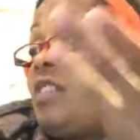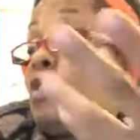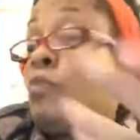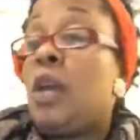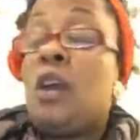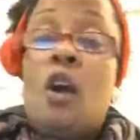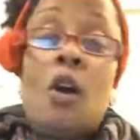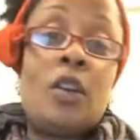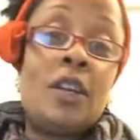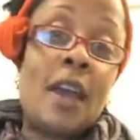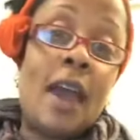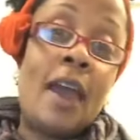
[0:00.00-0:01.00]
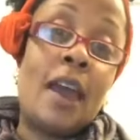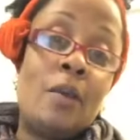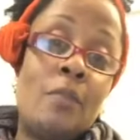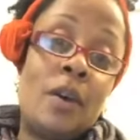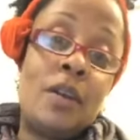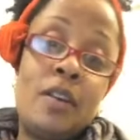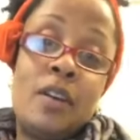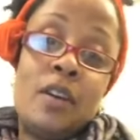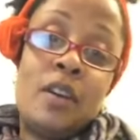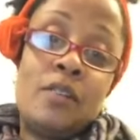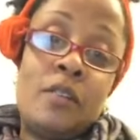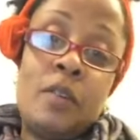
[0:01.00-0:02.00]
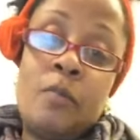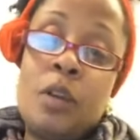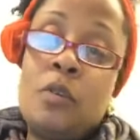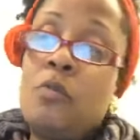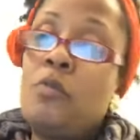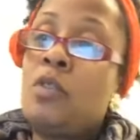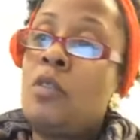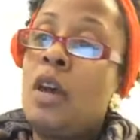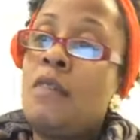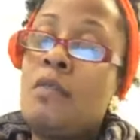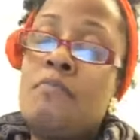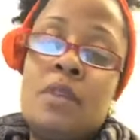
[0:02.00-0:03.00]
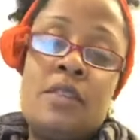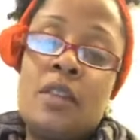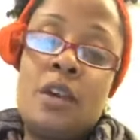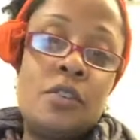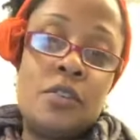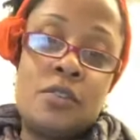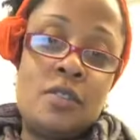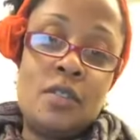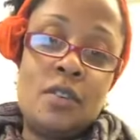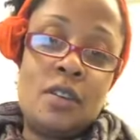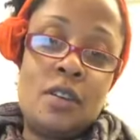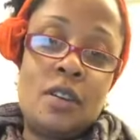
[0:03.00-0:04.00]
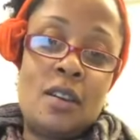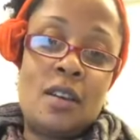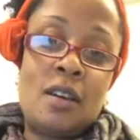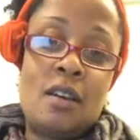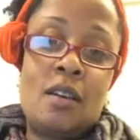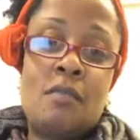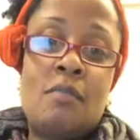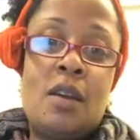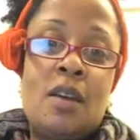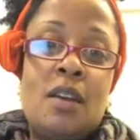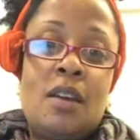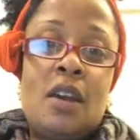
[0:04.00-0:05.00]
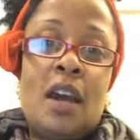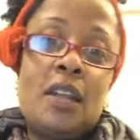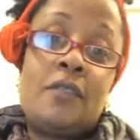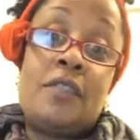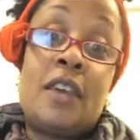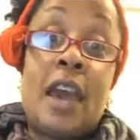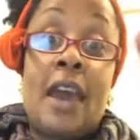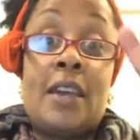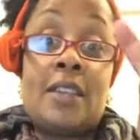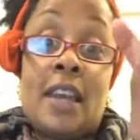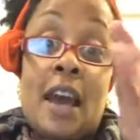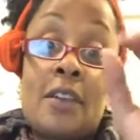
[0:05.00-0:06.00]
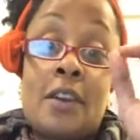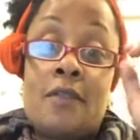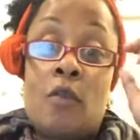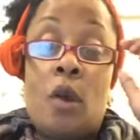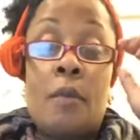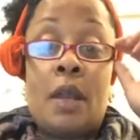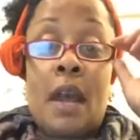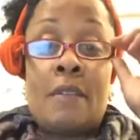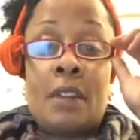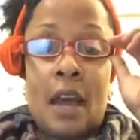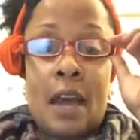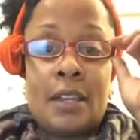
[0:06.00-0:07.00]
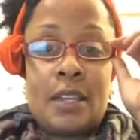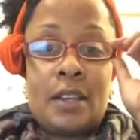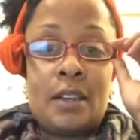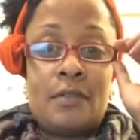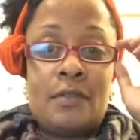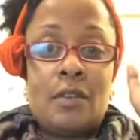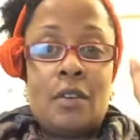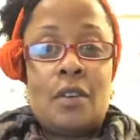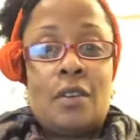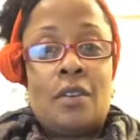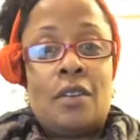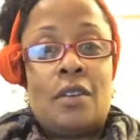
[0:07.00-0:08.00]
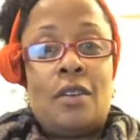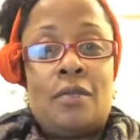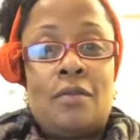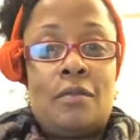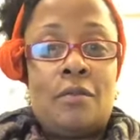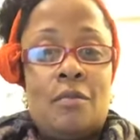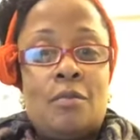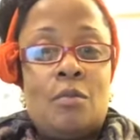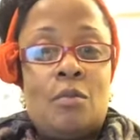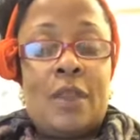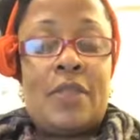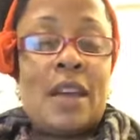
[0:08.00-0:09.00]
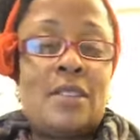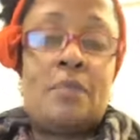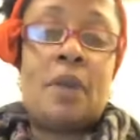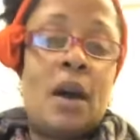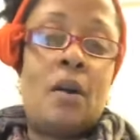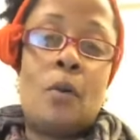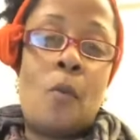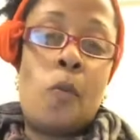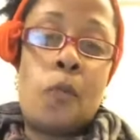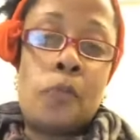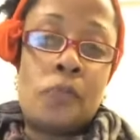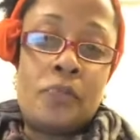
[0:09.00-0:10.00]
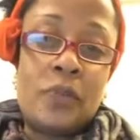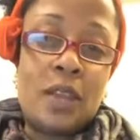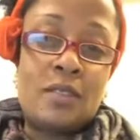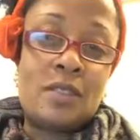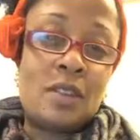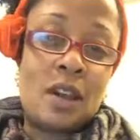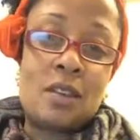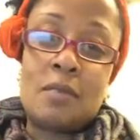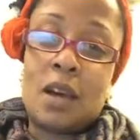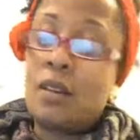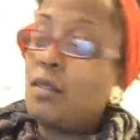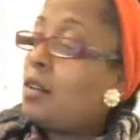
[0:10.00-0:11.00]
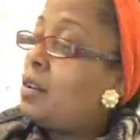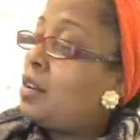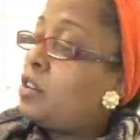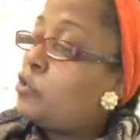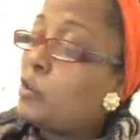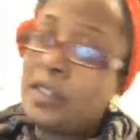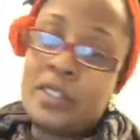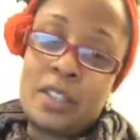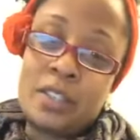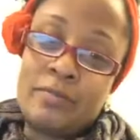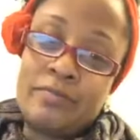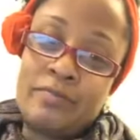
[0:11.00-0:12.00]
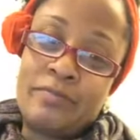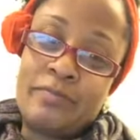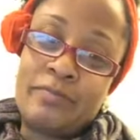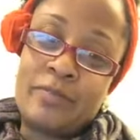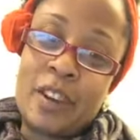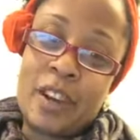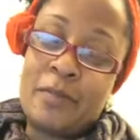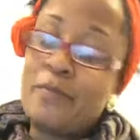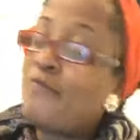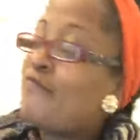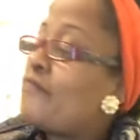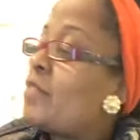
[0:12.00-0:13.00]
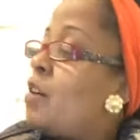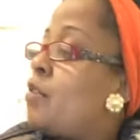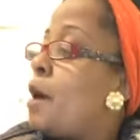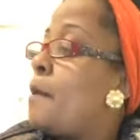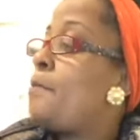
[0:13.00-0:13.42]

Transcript: it's being called a gang, but for anyone who's ever misunderstood kind of gangs and how they form and have an idea of what that's about, it's not about drug dealing, right? Okay.